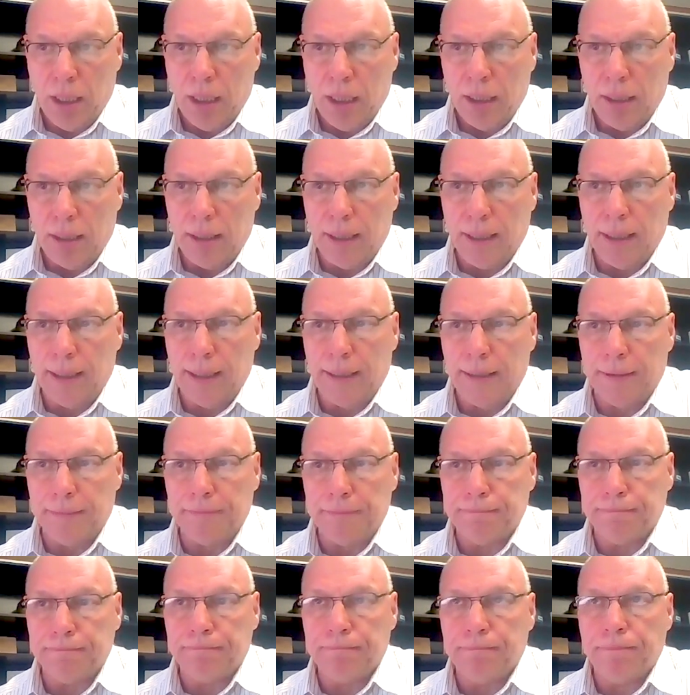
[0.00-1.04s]

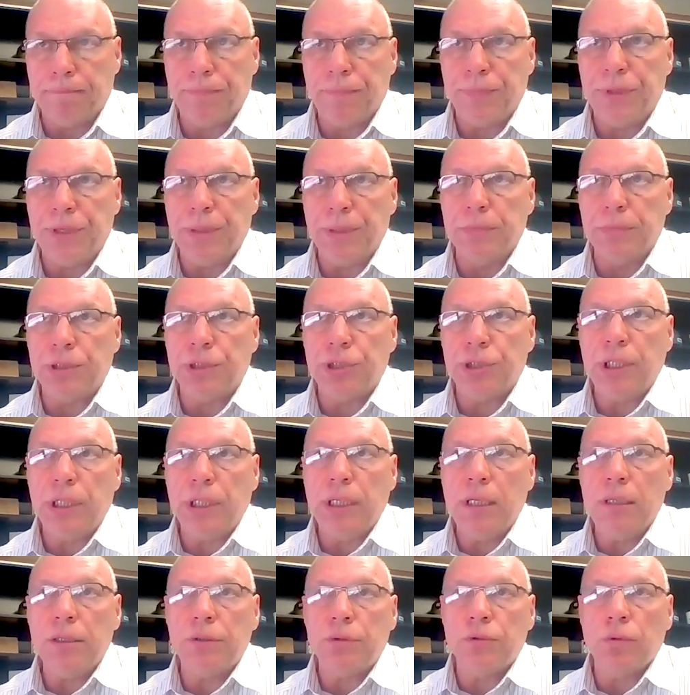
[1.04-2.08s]
The
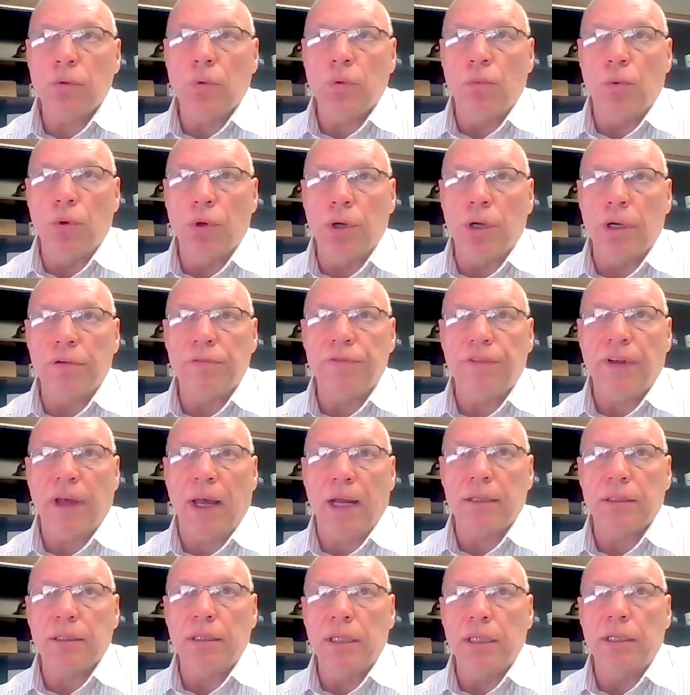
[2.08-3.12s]
machines were in
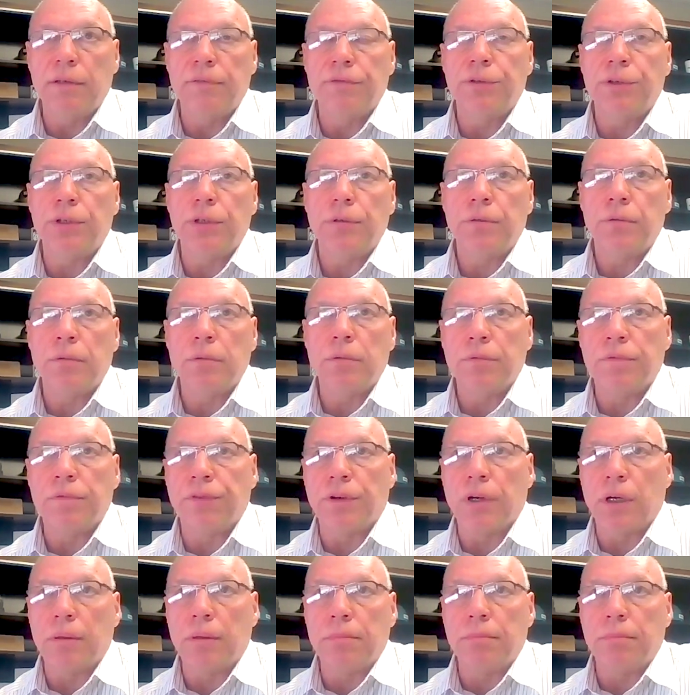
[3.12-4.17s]
fact delivered
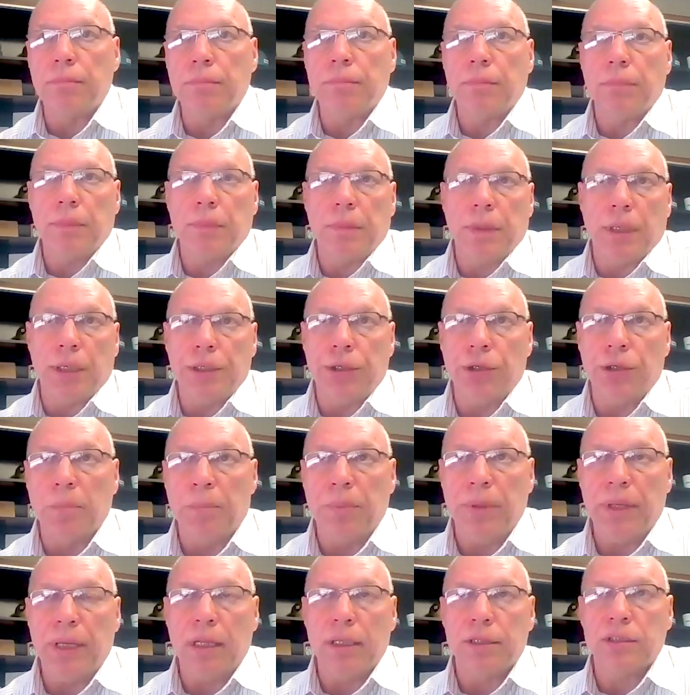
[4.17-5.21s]
from a
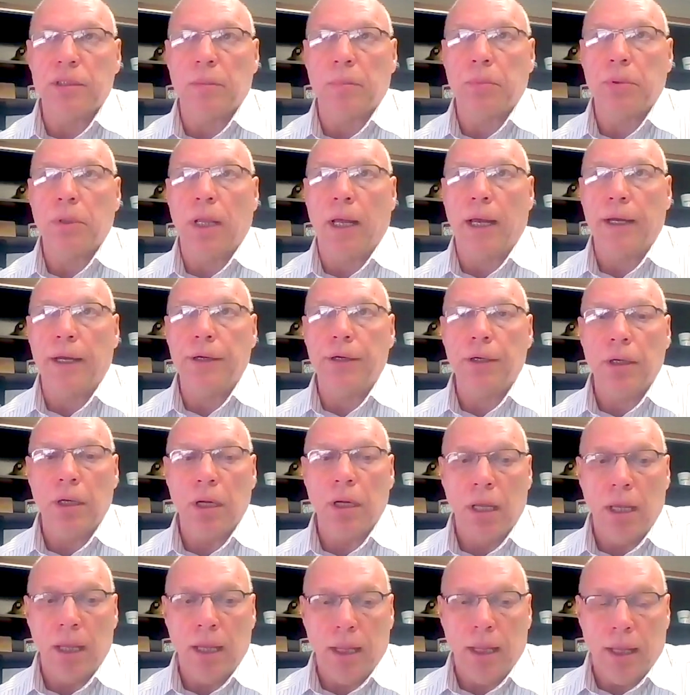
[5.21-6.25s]
European supplier.
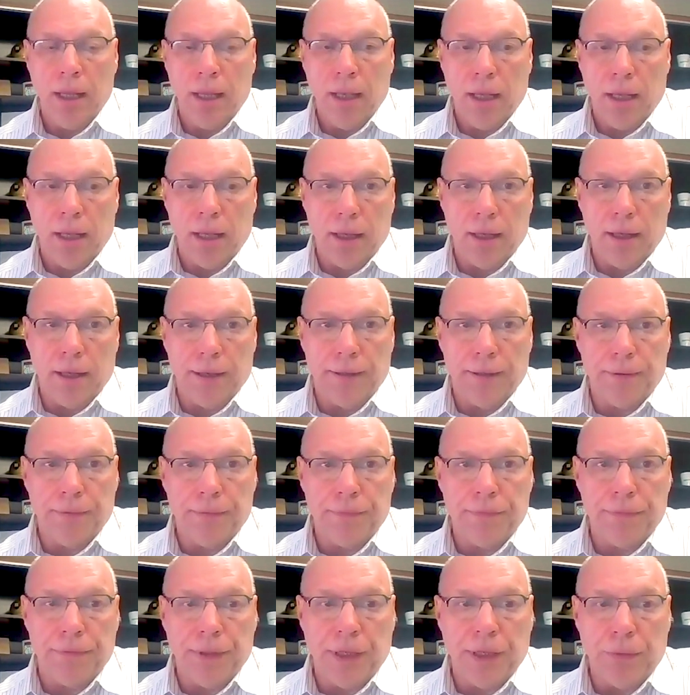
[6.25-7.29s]

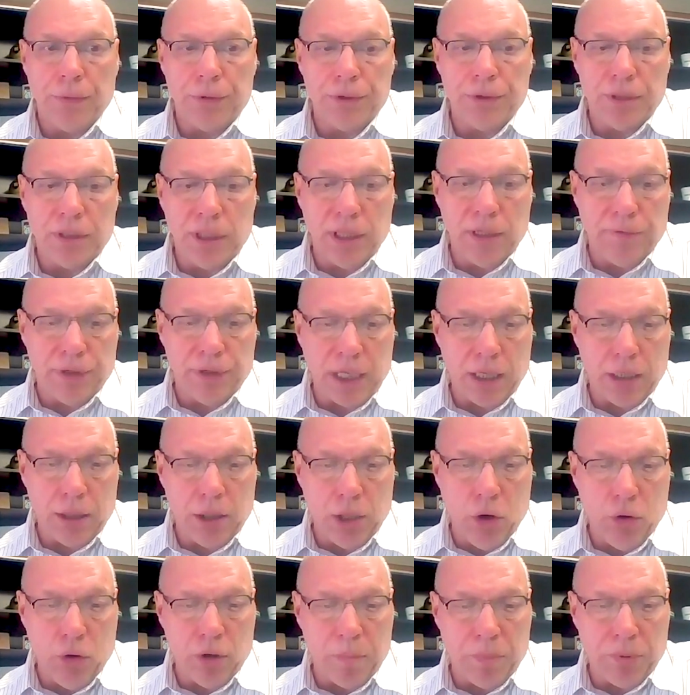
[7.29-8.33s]
They were delivered at a
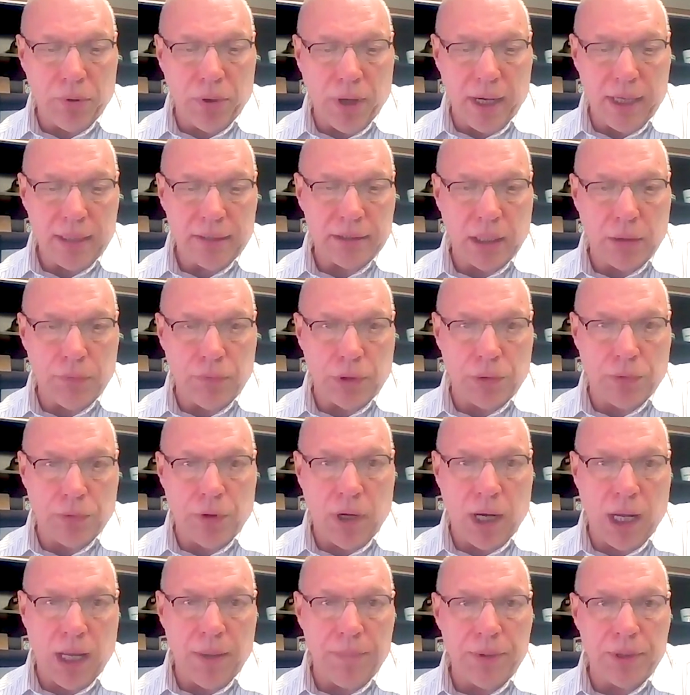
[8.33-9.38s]
lower price than what
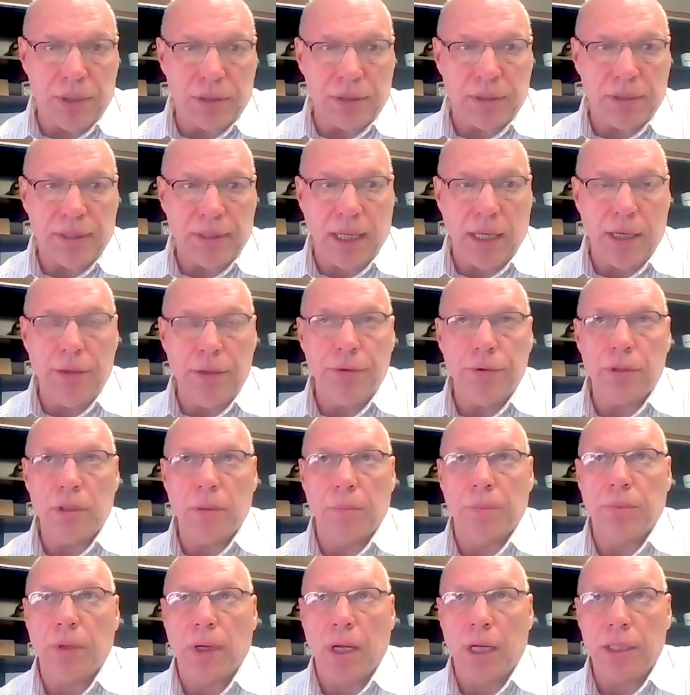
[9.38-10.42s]
Robbins tendered the
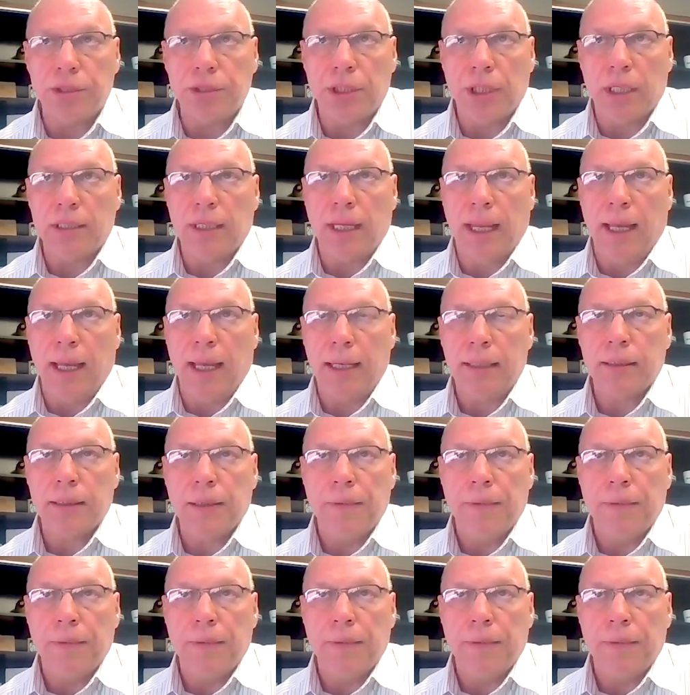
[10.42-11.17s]
project at.